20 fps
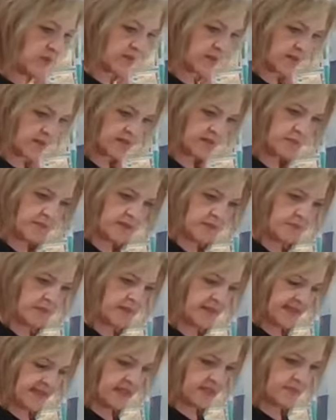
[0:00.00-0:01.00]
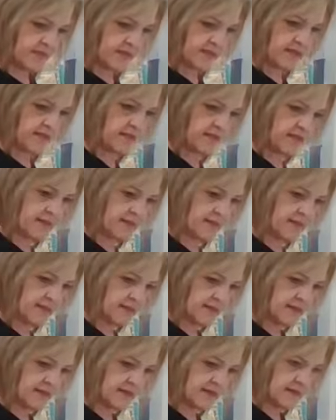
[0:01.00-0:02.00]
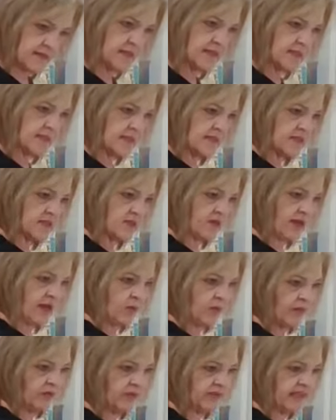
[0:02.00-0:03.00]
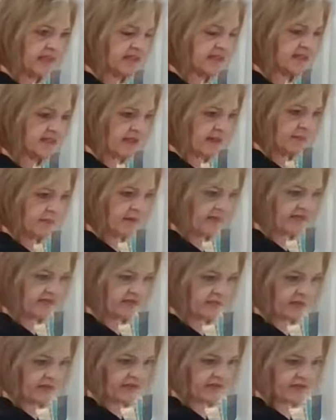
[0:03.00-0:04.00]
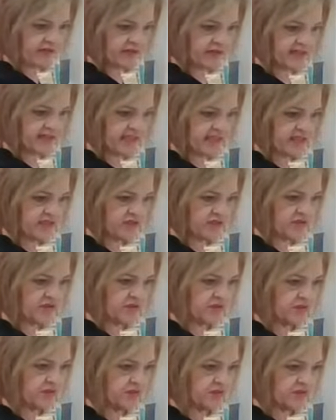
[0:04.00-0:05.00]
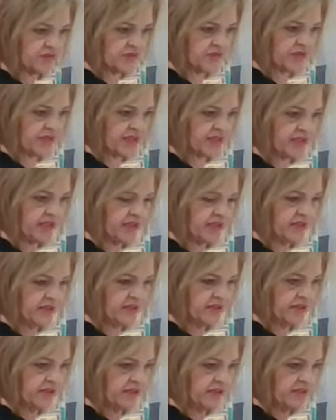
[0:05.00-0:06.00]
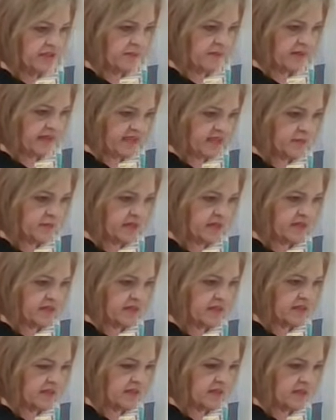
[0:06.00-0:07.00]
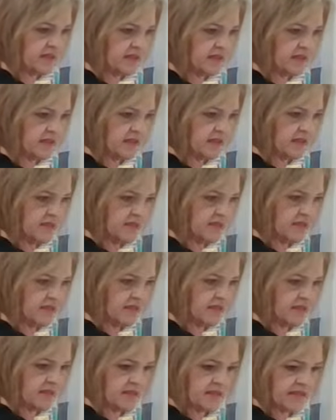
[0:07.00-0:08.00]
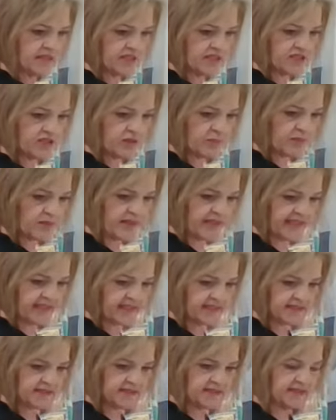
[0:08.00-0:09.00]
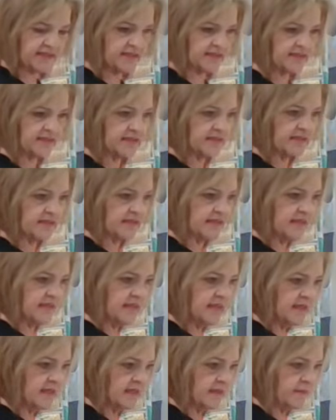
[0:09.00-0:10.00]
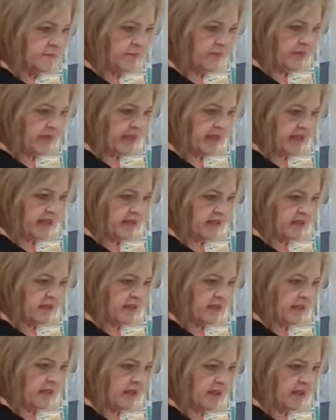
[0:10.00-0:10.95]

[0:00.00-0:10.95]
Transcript: one's supposed to be the placement. So I will need a stop after my first stitch. Okay, placement, the Inso Bright, Then